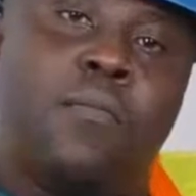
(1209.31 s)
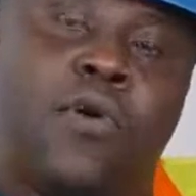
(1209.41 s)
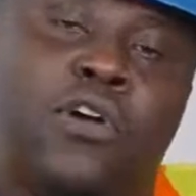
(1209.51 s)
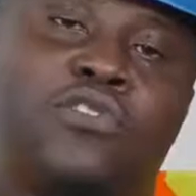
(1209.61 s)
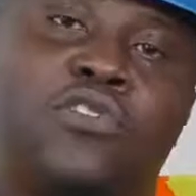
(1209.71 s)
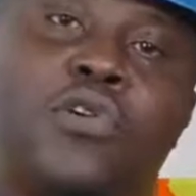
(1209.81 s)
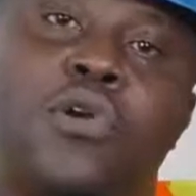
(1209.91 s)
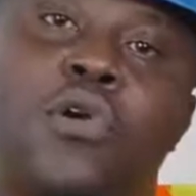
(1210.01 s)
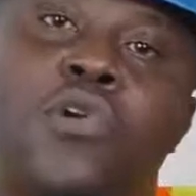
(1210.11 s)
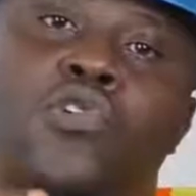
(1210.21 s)
But
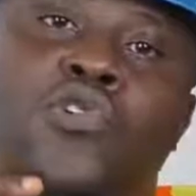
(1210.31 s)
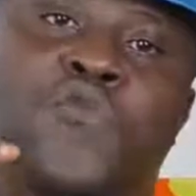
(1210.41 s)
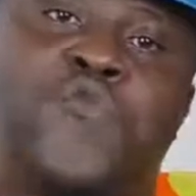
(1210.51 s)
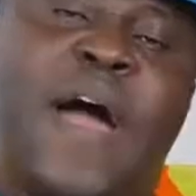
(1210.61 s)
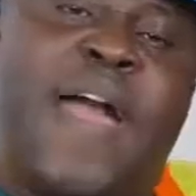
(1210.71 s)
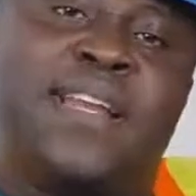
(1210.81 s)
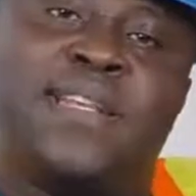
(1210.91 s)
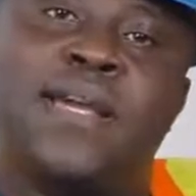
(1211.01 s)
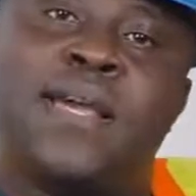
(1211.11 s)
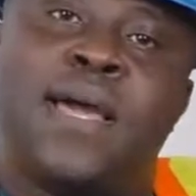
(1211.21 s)
you find
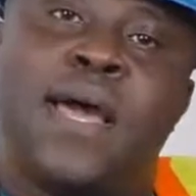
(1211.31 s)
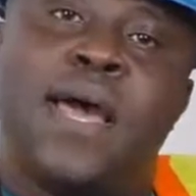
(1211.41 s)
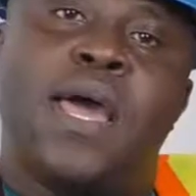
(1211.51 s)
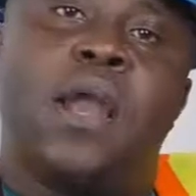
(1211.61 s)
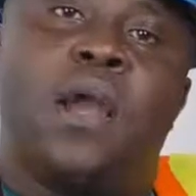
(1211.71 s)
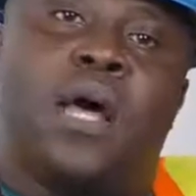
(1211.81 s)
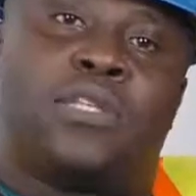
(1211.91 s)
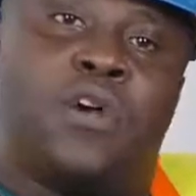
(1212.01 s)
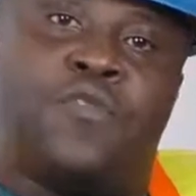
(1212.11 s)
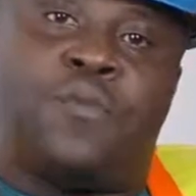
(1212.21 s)
a
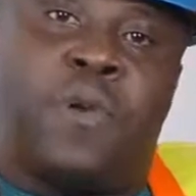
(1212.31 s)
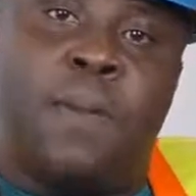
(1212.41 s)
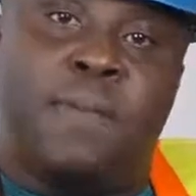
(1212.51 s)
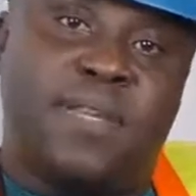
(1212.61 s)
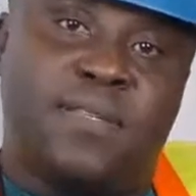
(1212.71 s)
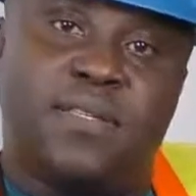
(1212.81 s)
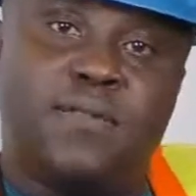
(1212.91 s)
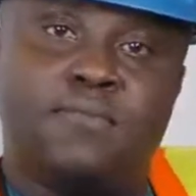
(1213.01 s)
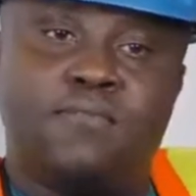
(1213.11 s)
lot of plumbers